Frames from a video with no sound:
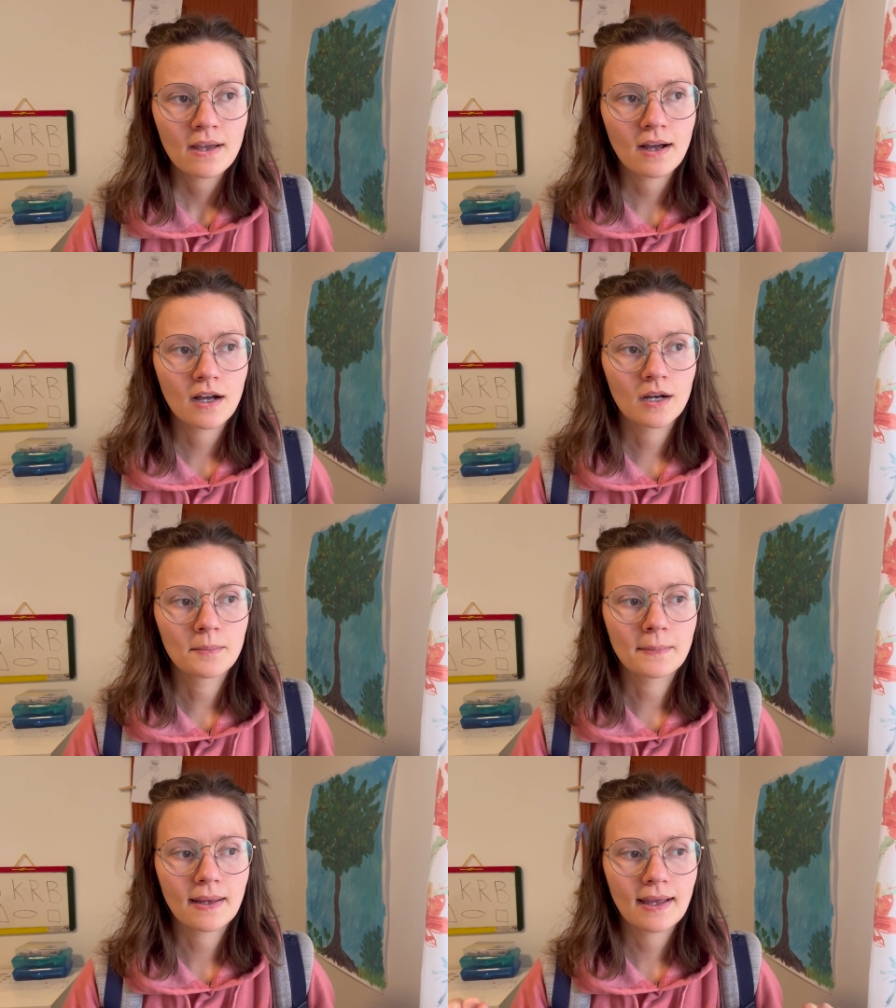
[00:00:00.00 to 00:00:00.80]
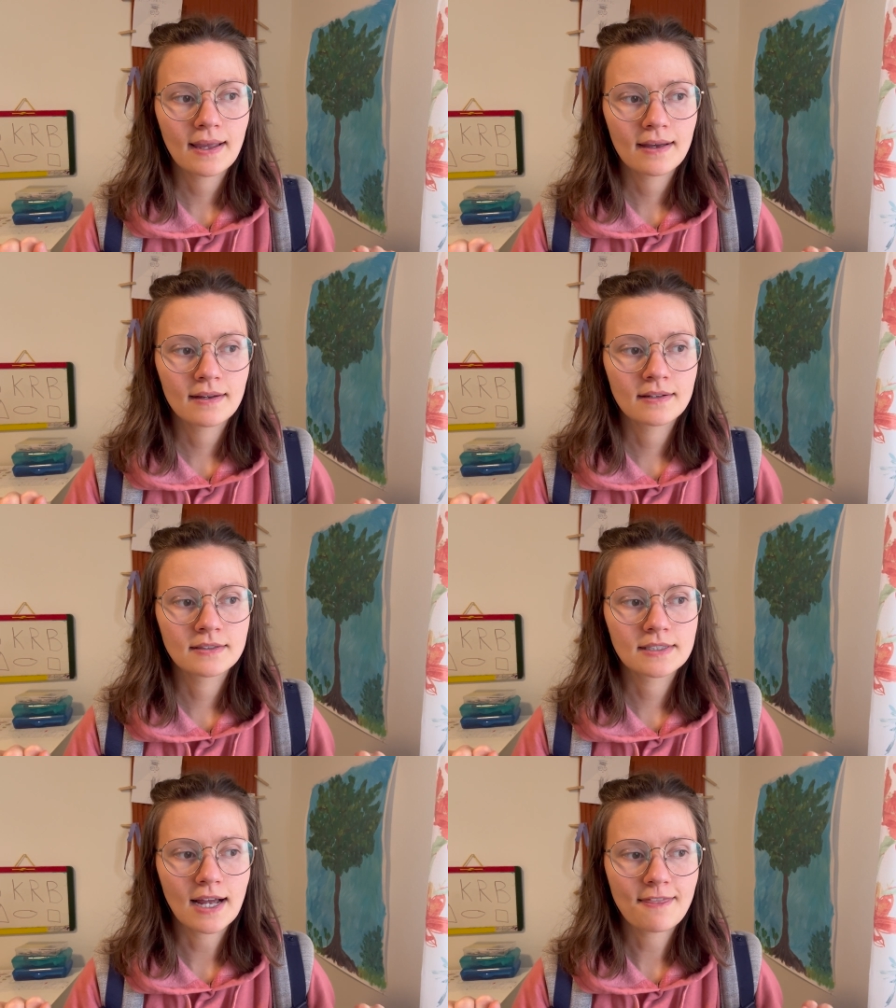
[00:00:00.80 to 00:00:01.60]

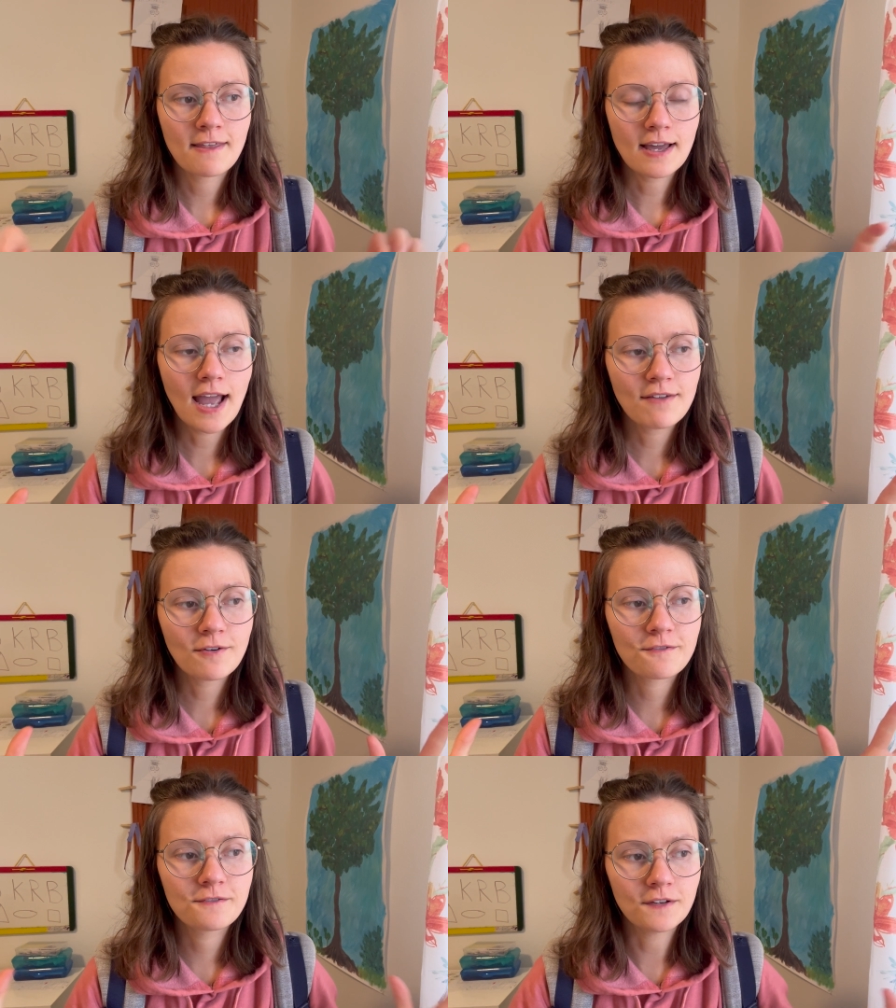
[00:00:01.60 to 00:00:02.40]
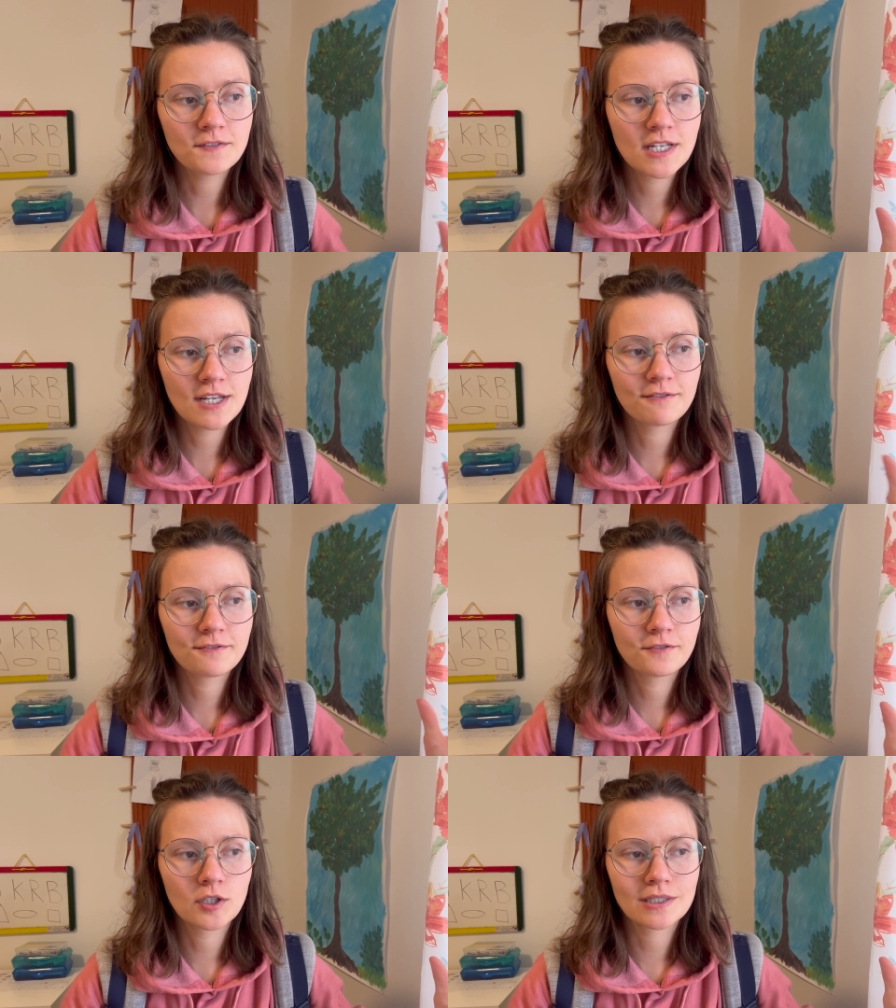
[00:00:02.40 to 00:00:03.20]
And I think I have a
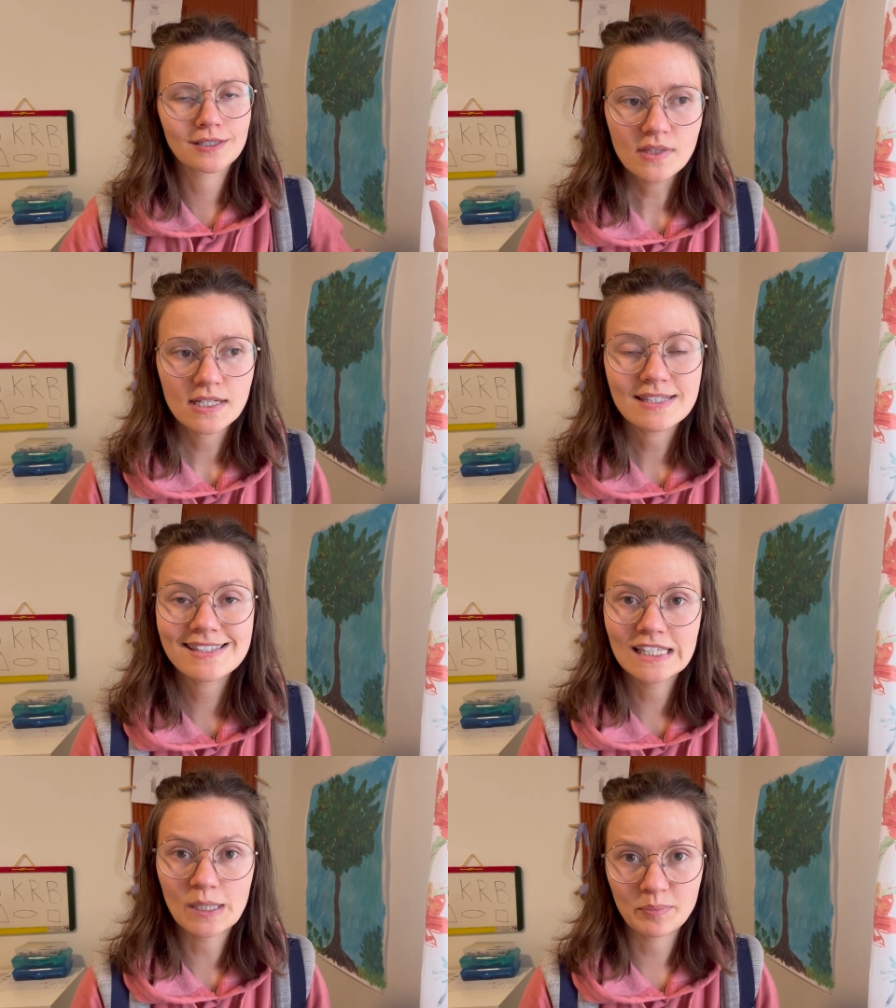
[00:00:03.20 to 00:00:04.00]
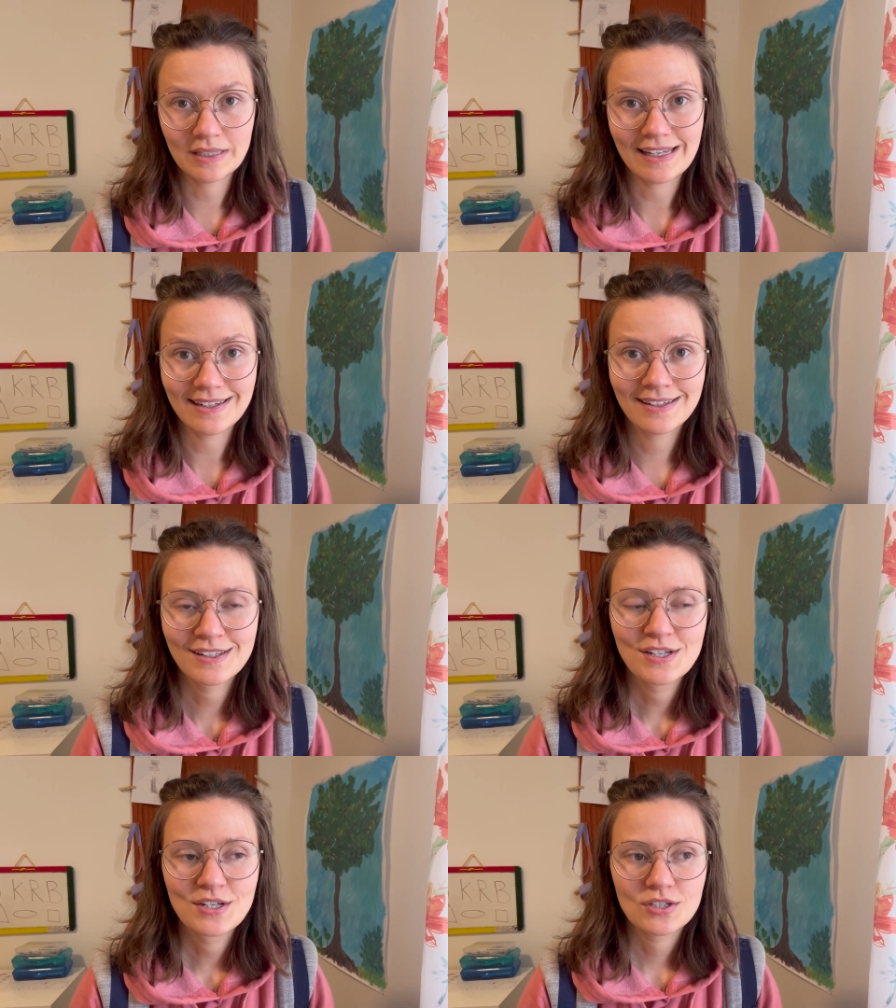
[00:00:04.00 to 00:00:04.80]
15-foot slip lead.
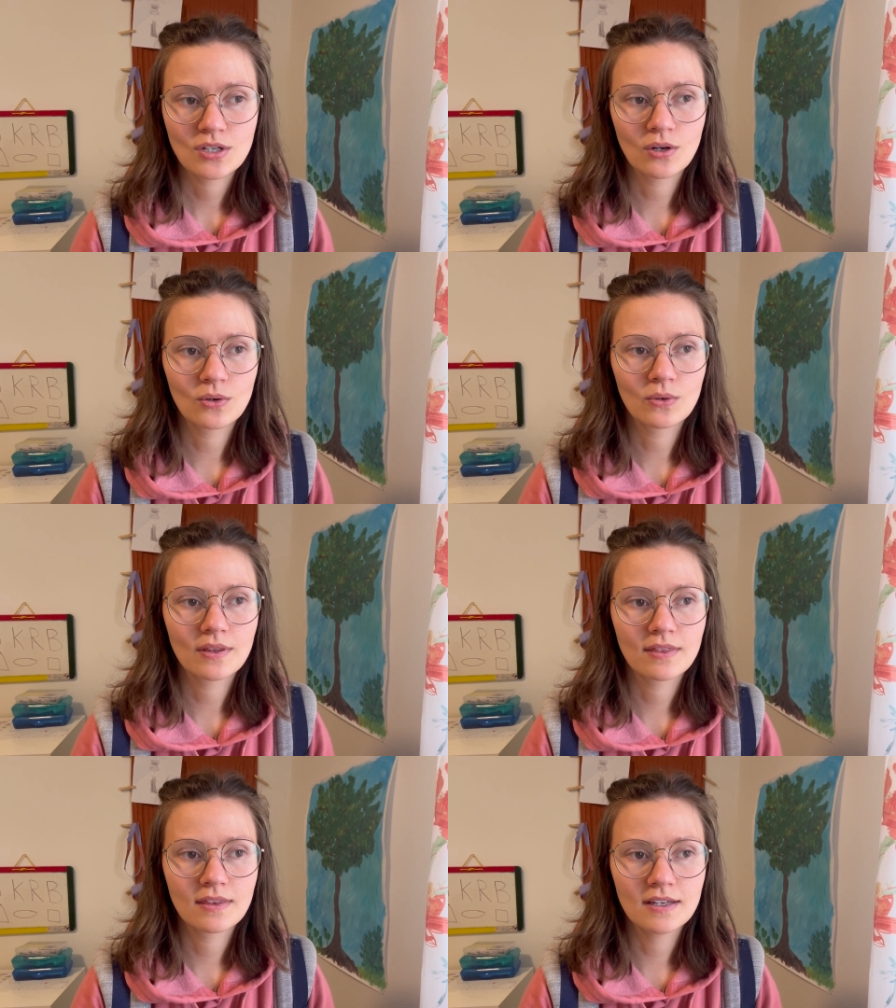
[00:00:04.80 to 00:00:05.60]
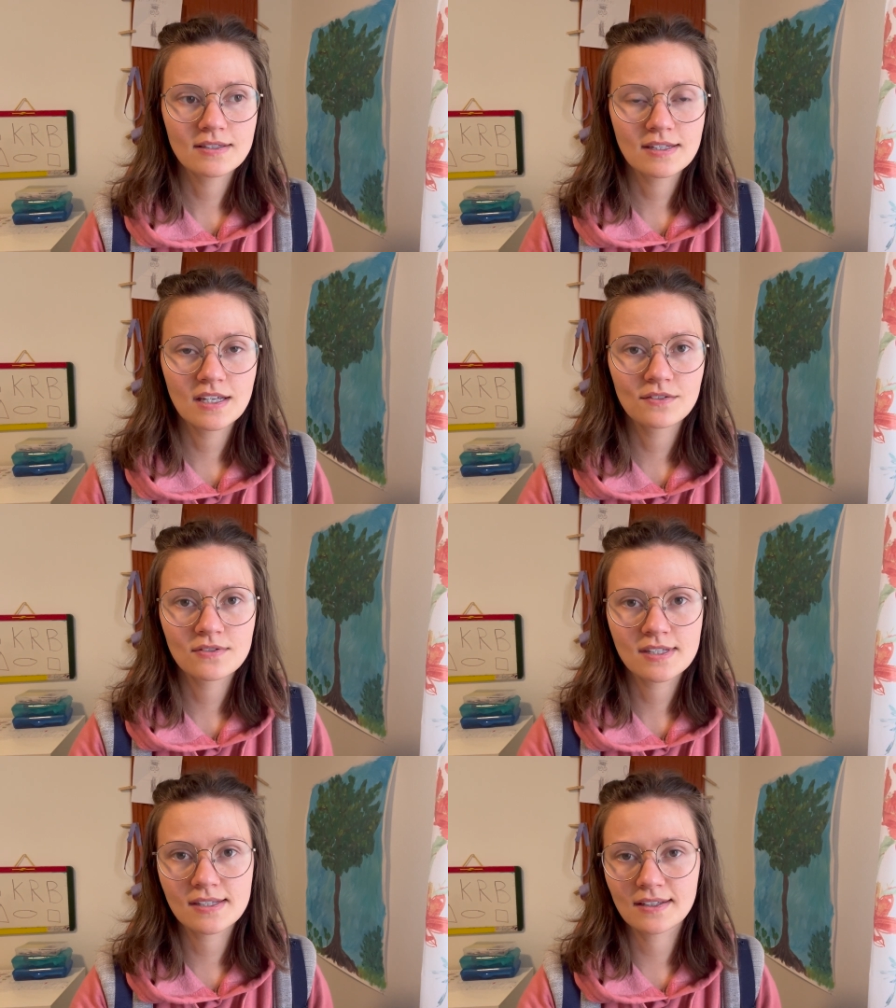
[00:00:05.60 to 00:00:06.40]
So this
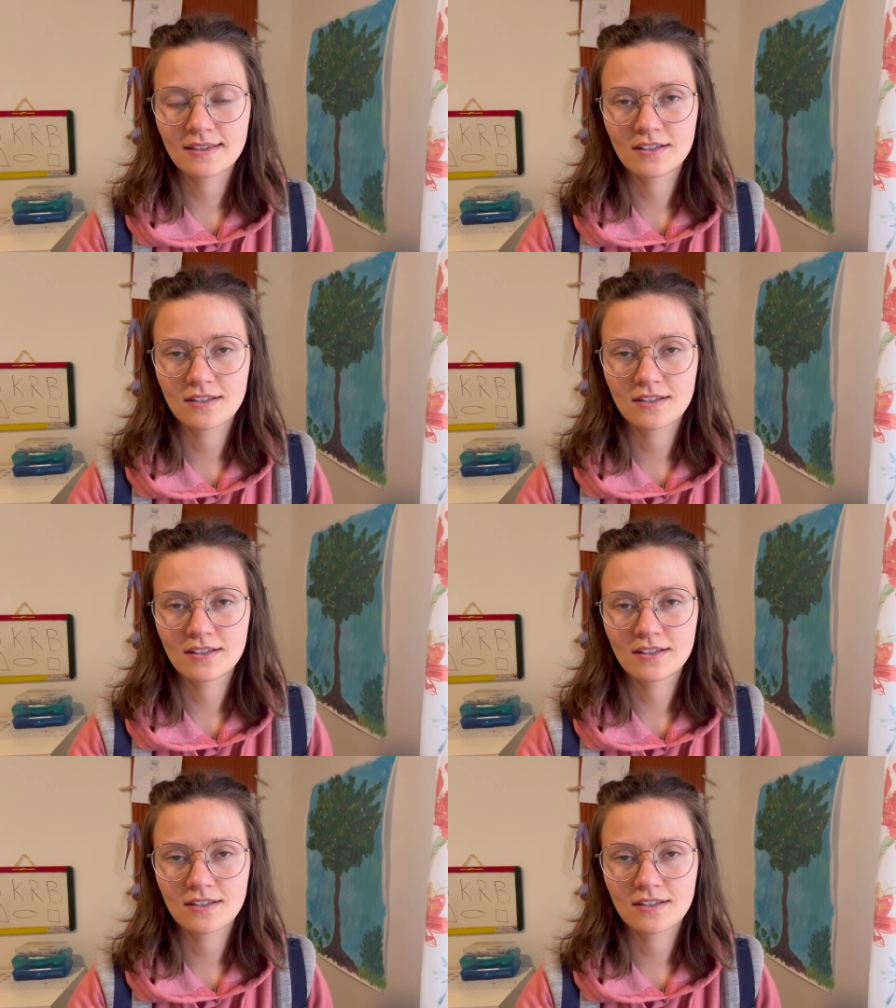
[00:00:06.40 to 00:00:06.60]
gives the